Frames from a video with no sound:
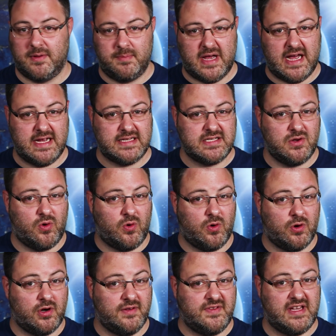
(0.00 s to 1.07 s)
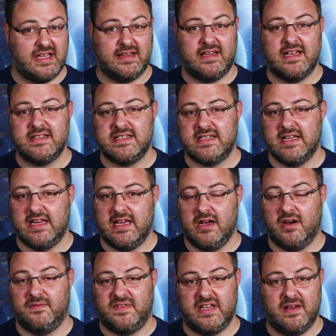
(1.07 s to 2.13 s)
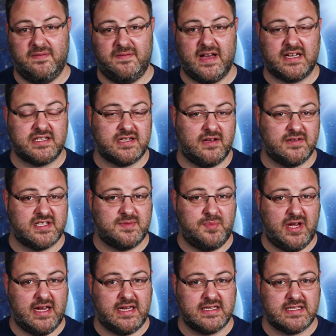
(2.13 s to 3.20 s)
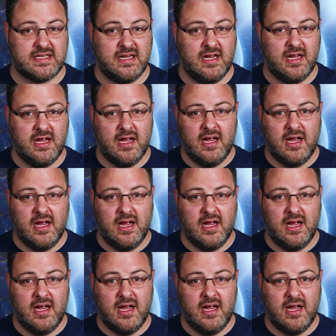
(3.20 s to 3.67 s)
the mass, or the intensity of the effects on space.